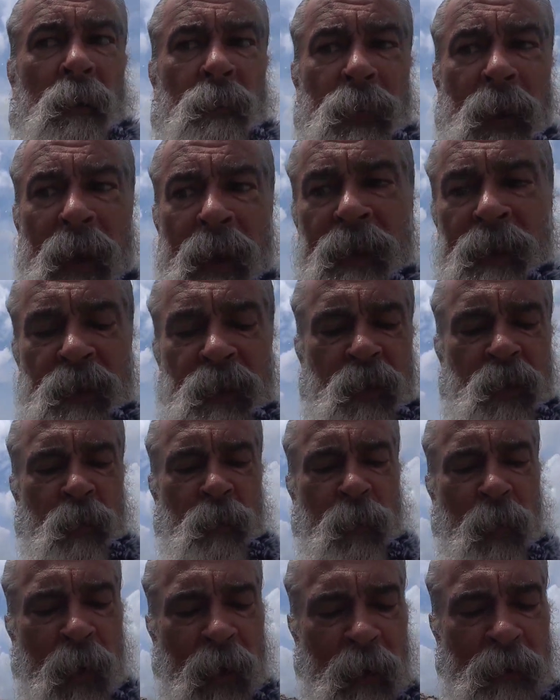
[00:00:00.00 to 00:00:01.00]
back at the
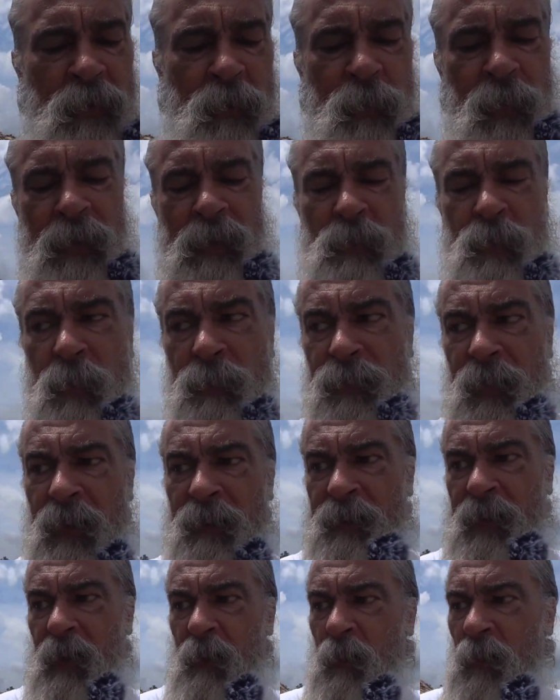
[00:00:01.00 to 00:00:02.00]
Kubo house place. We
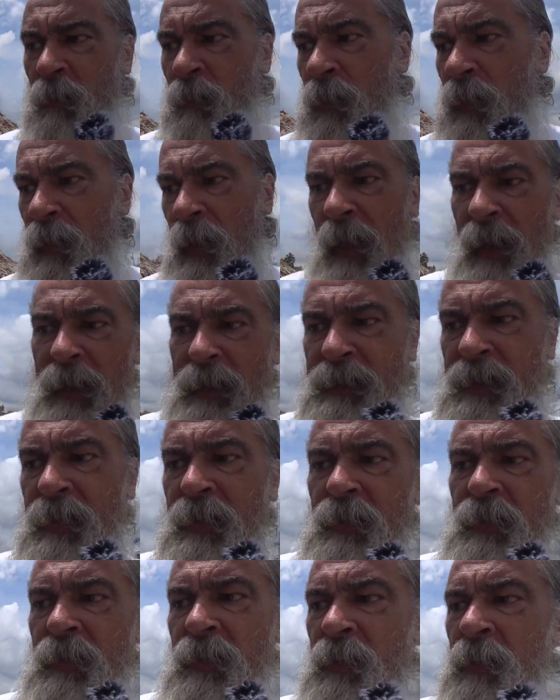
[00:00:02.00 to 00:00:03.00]
found that one we liked.
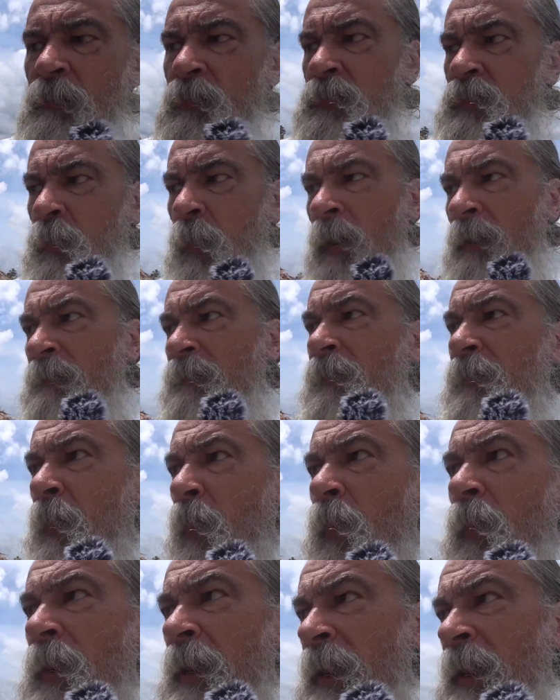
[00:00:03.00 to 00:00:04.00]
It was
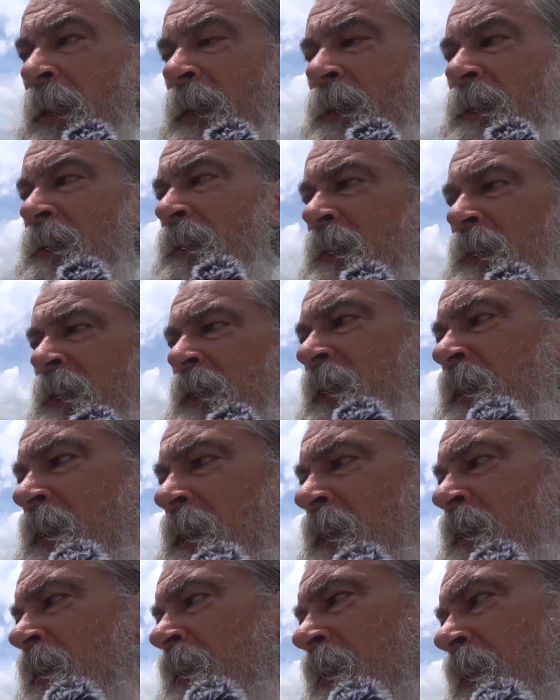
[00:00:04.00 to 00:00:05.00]
140, and
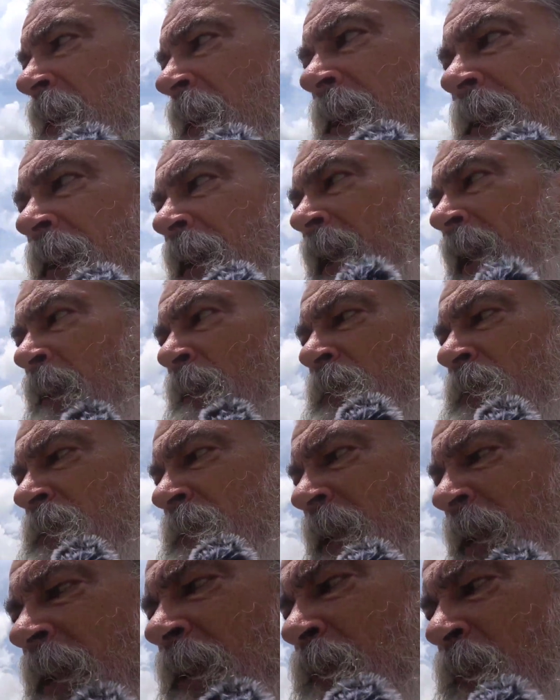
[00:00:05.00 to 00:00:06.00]
then I was
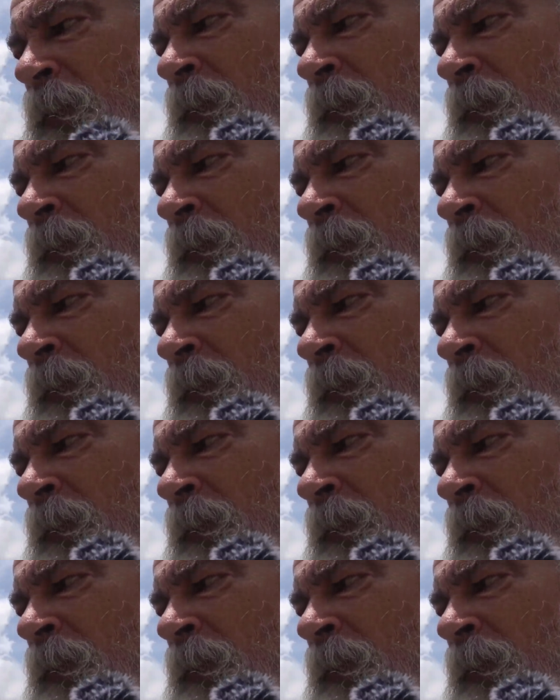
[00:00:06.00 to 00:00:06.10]
thinking